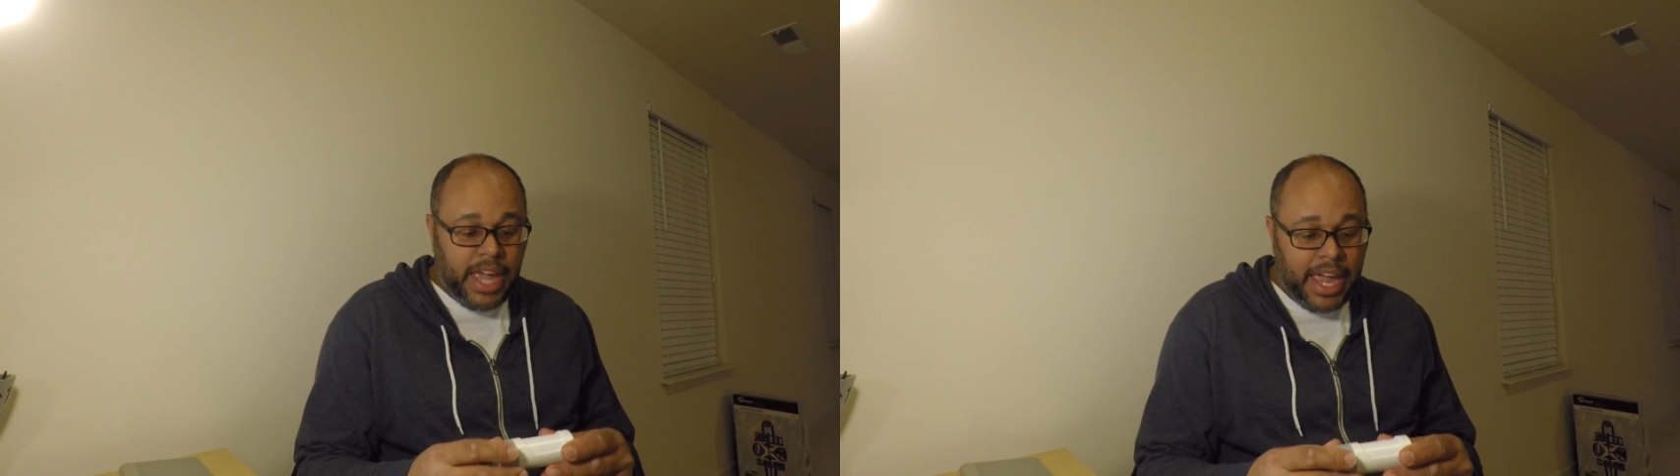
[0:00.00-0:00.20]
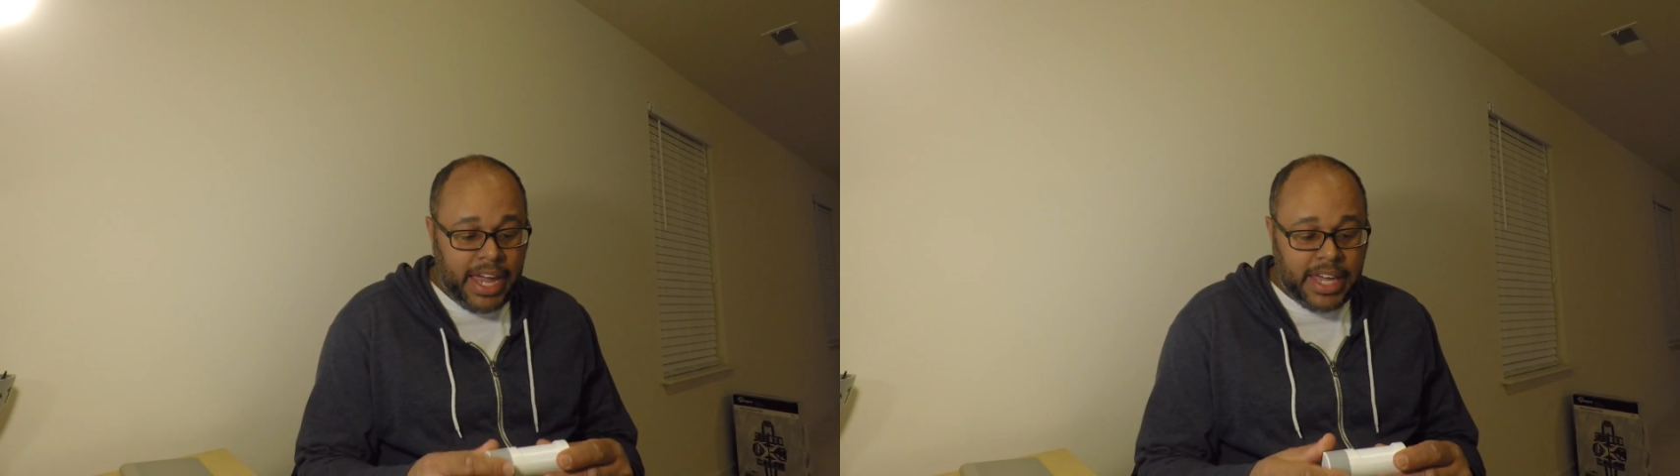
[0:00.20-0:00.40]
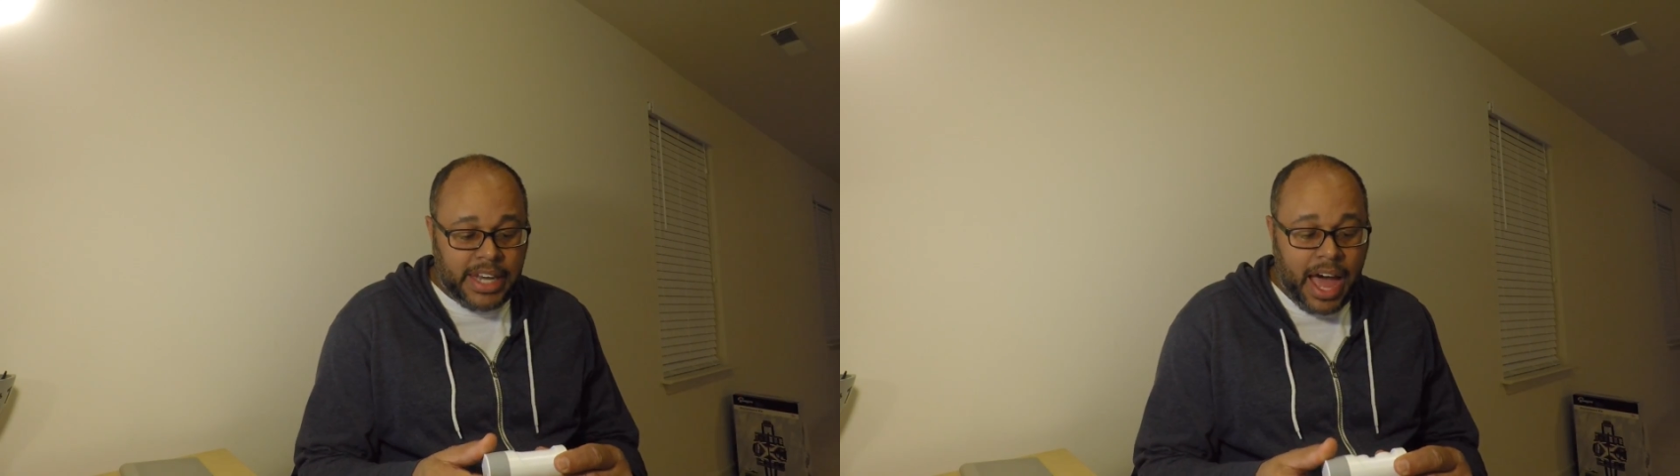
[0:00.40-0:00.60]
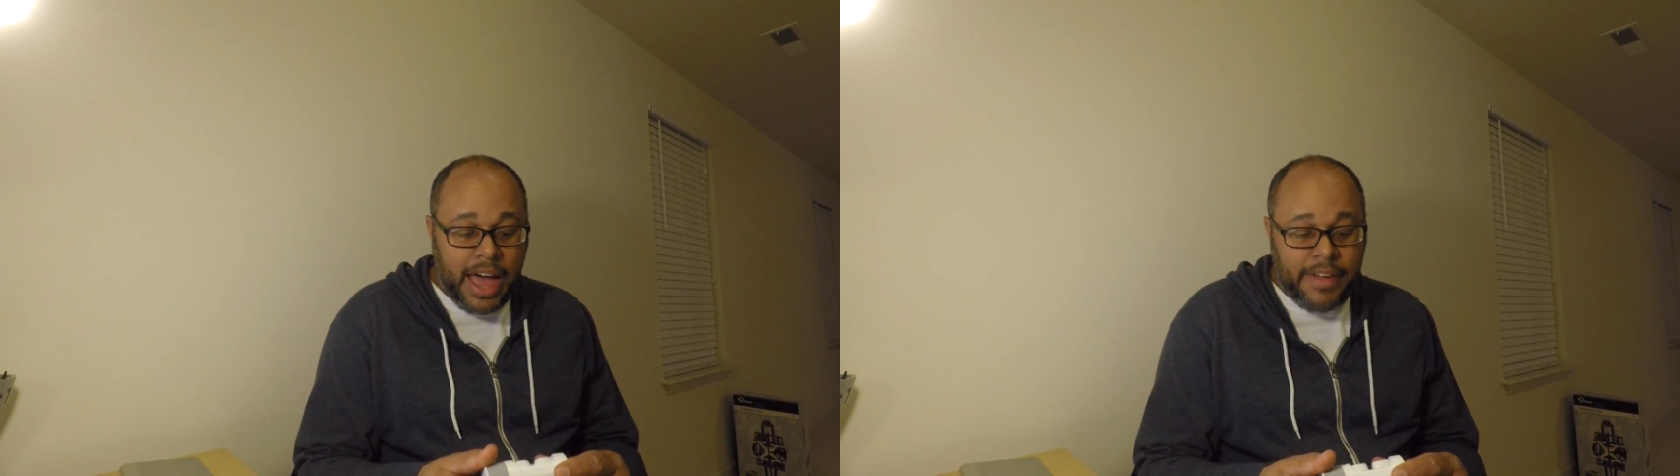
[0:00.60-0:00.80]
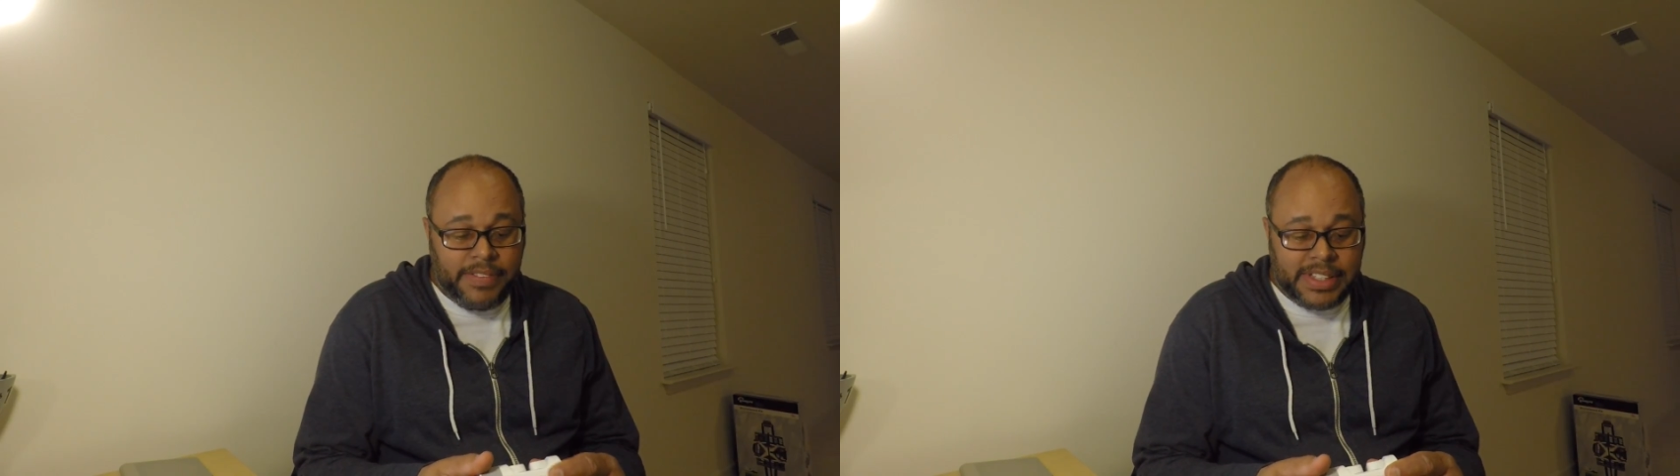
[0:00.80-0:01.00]
And
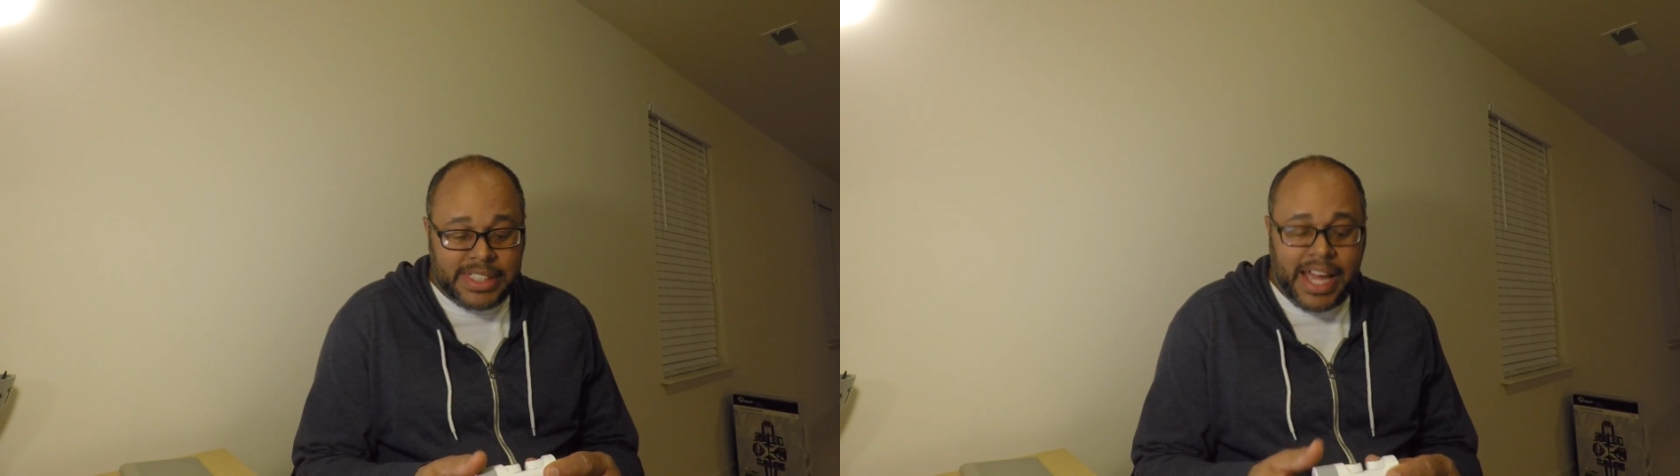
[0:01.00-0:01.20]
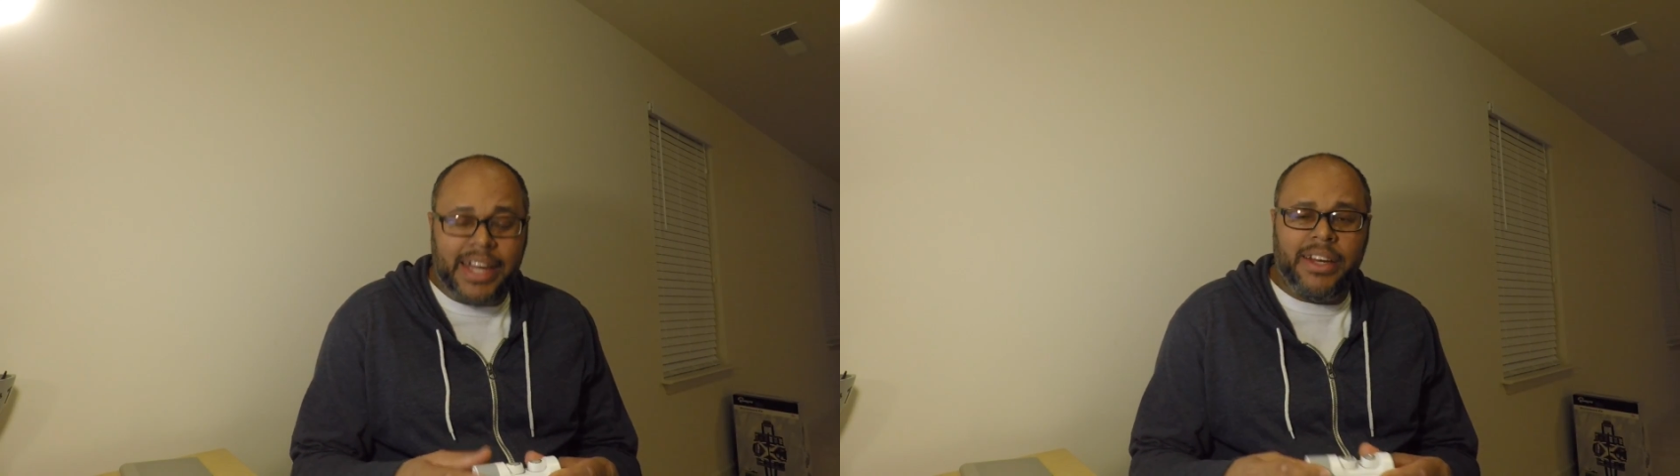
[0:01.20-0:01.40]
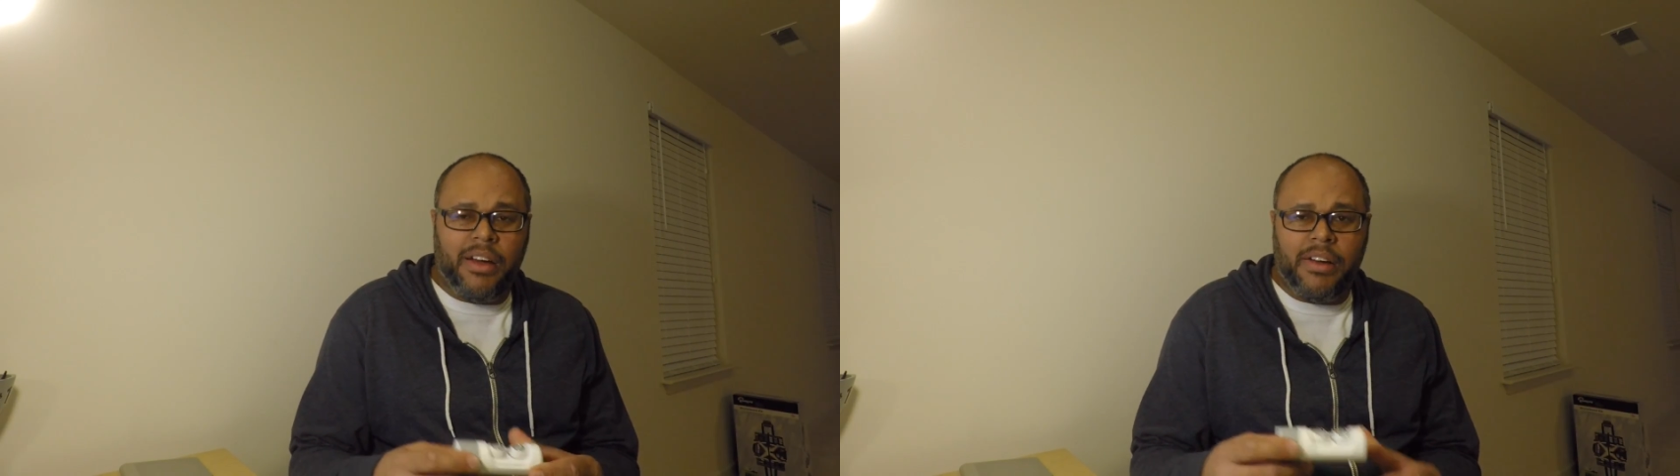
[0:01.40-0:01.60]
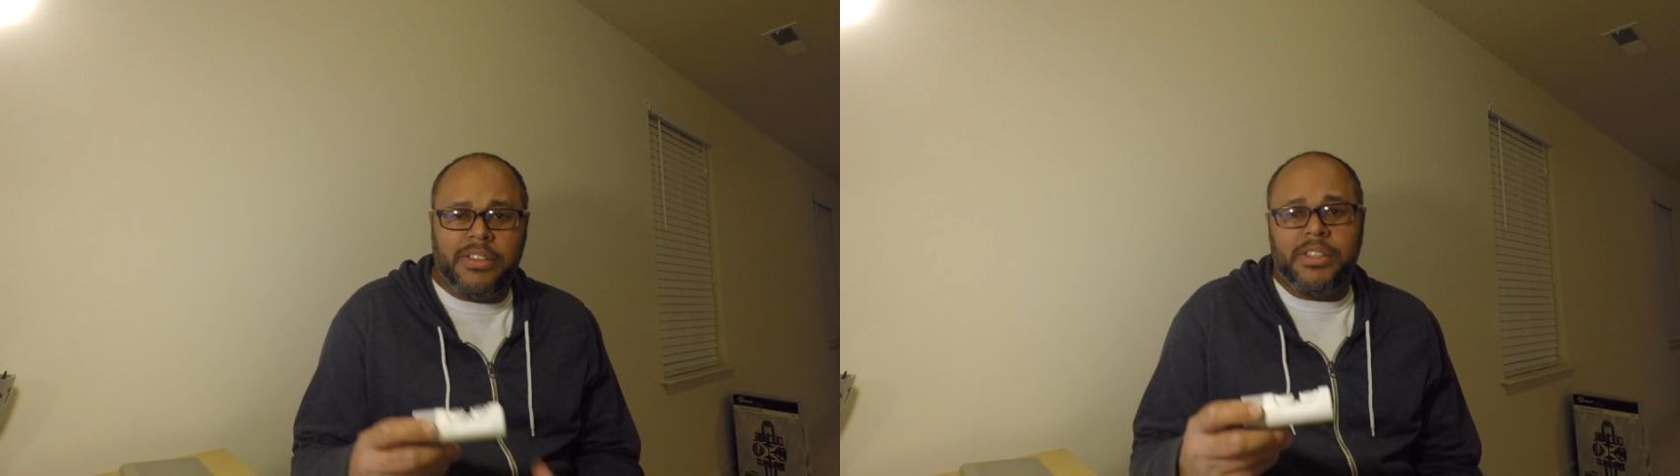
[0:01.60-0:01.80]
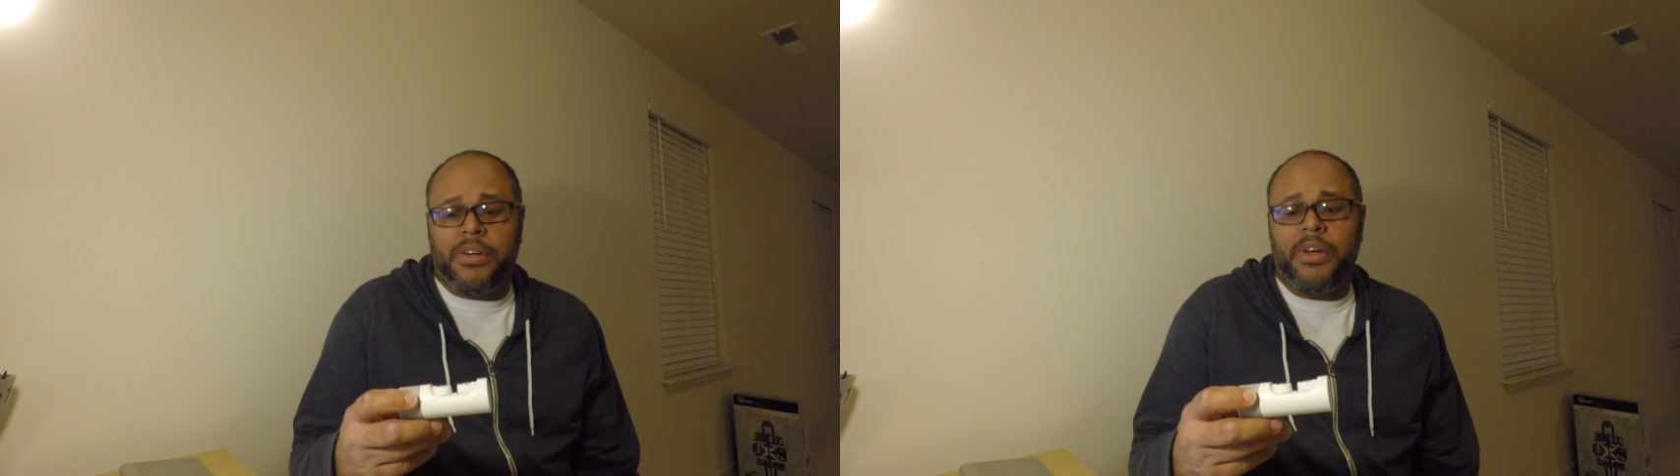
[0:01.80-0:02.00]
I've decided
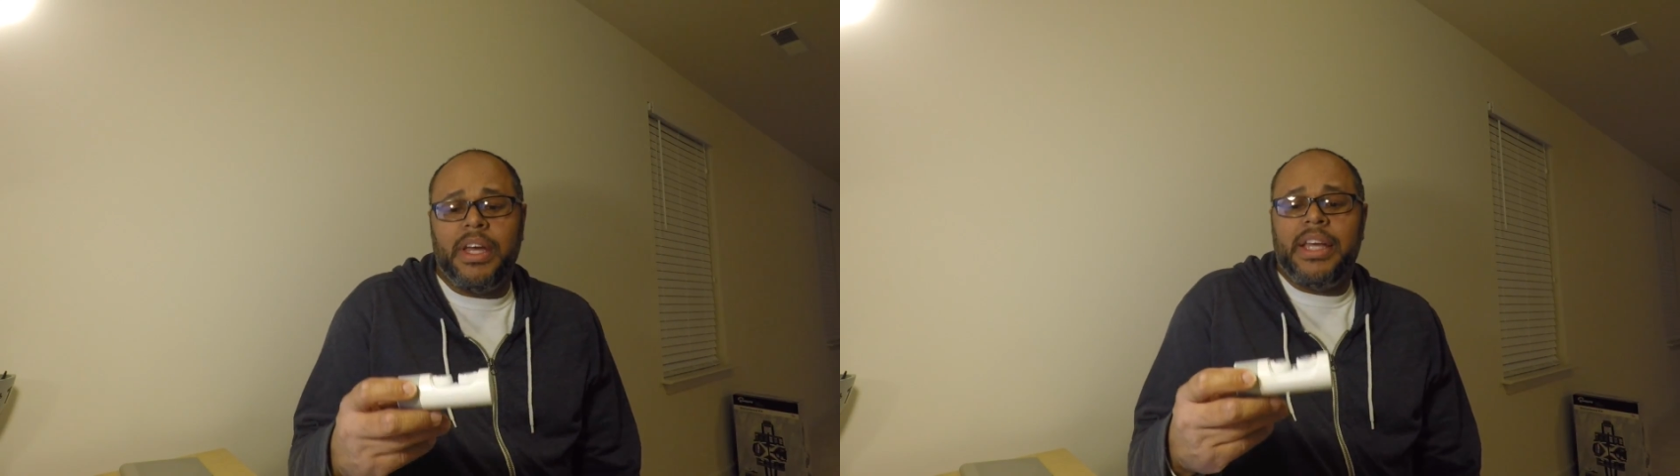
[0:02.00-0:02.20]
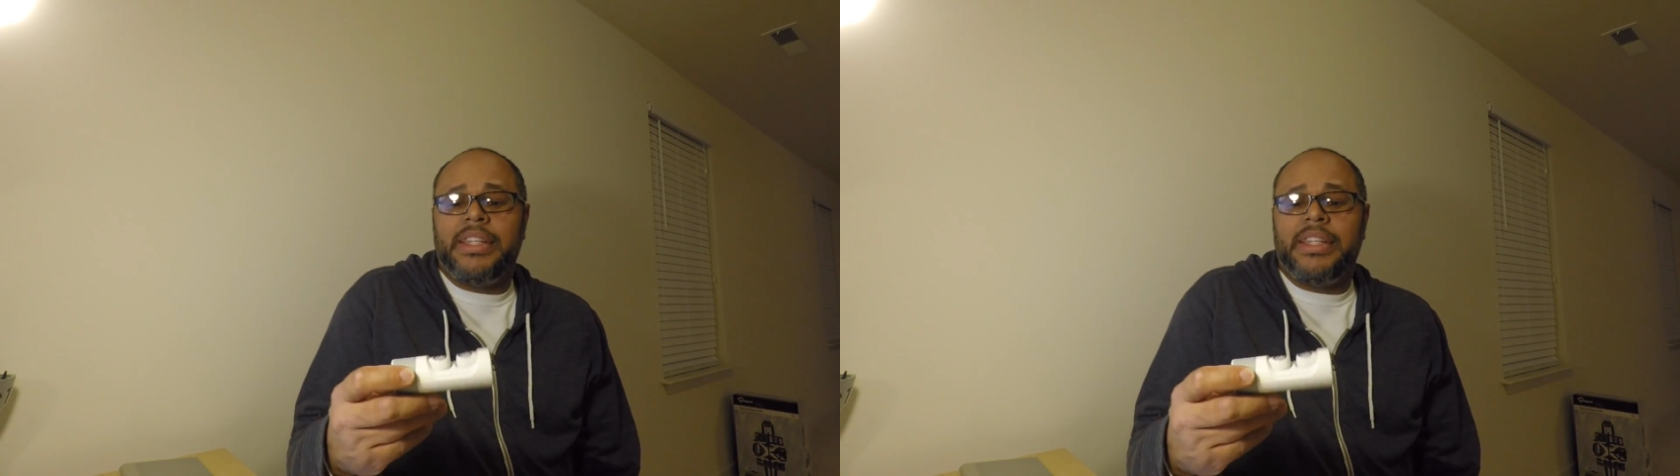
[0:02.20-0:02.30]
also